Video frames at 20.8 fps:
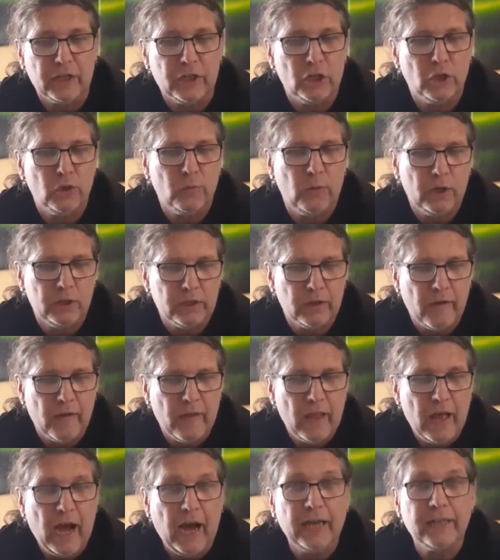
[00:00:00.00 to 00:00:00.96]
you know what,
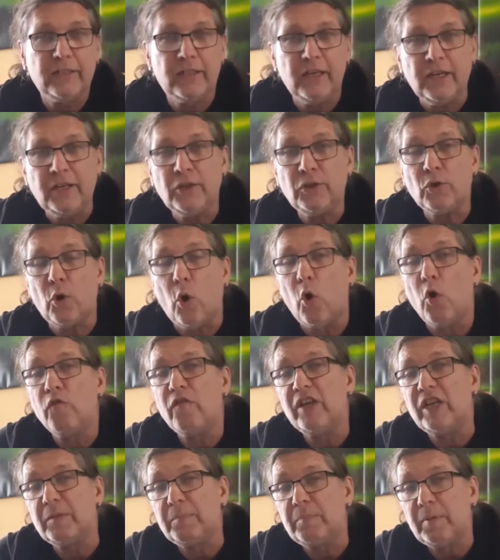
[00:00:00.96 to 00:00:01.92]
I didn't
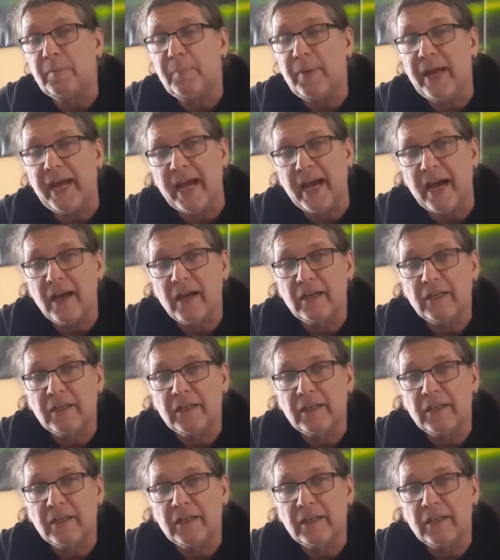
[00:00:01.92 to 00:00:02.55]
overly prepare.